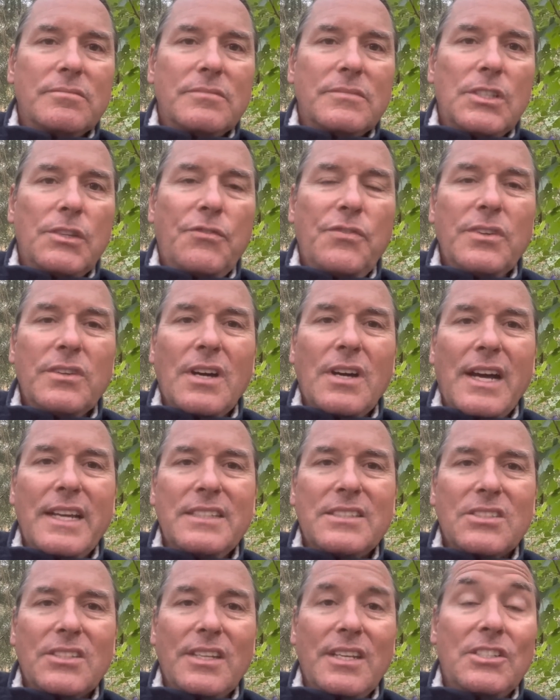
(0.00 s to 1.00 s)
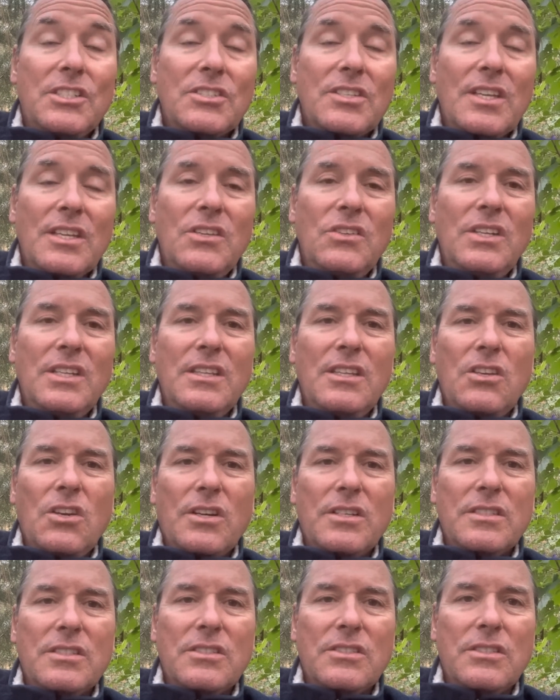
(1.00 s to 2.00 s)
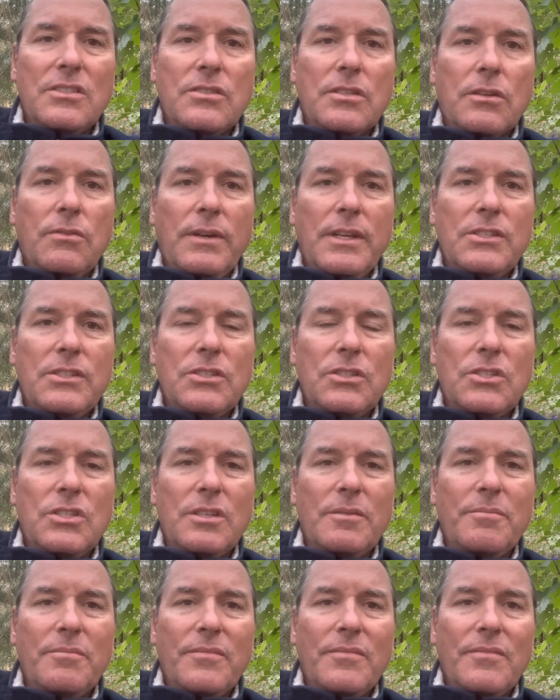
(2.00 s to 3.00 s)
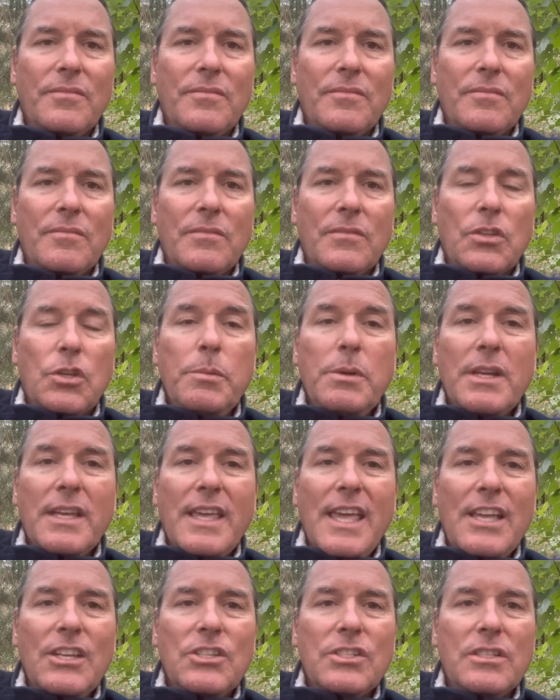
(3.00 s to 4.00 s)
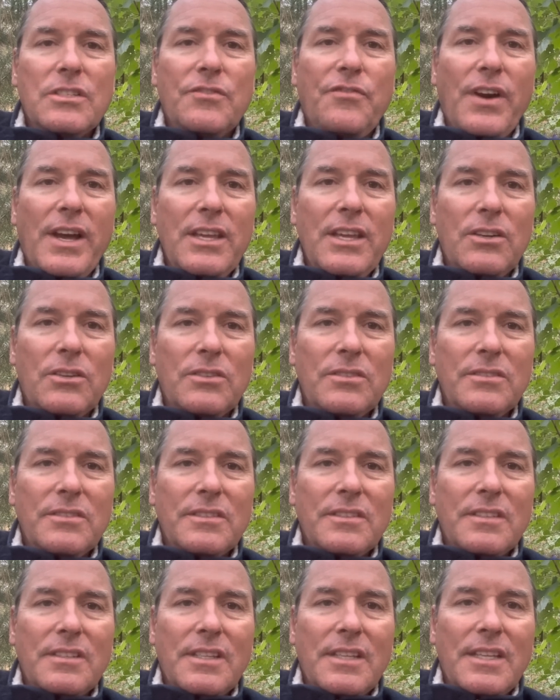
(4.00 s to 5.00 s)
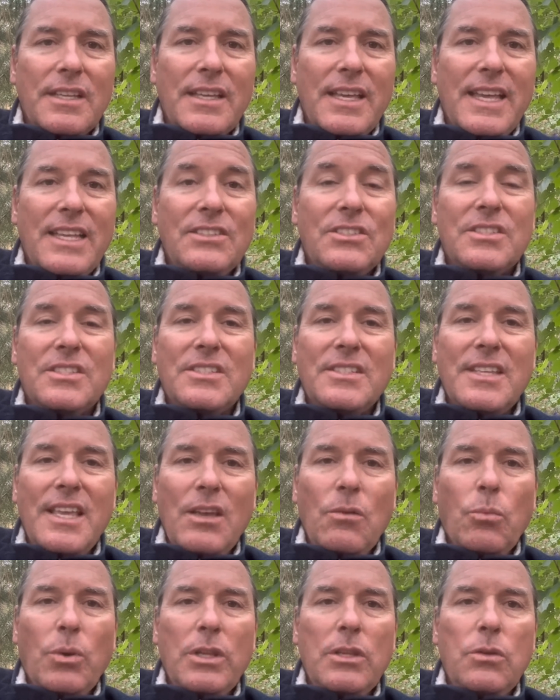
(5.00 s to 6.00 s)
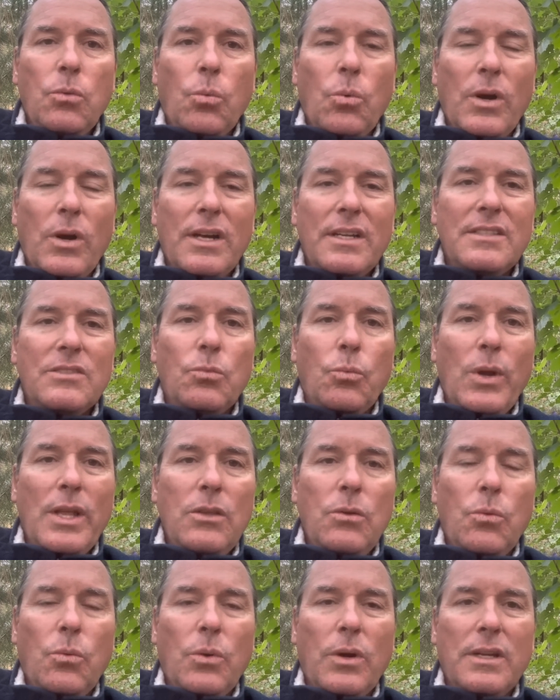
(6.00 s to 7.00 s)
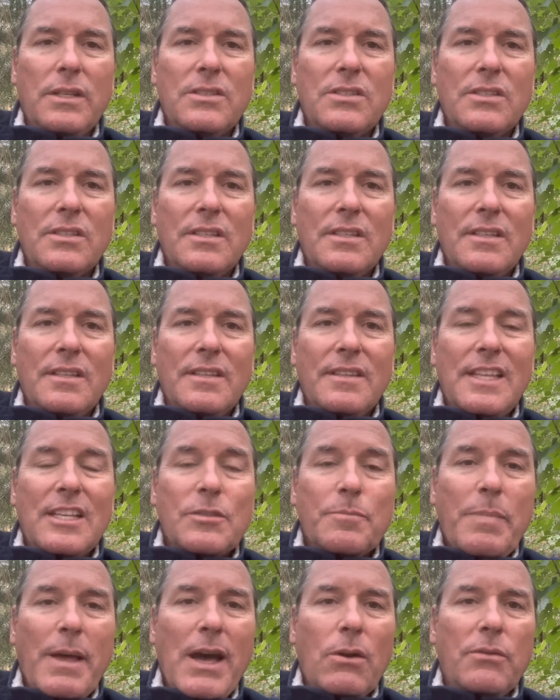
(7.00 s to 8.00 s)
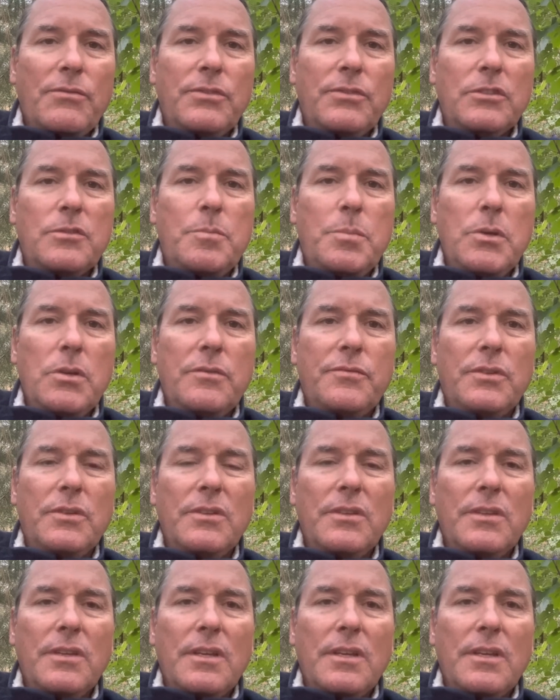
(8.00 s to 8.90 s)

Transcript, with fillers: You feel isolated, just like you did in the narcissistic relationship. Communication is vital. And to say what you want when you want, that's powerful. It's beautiful.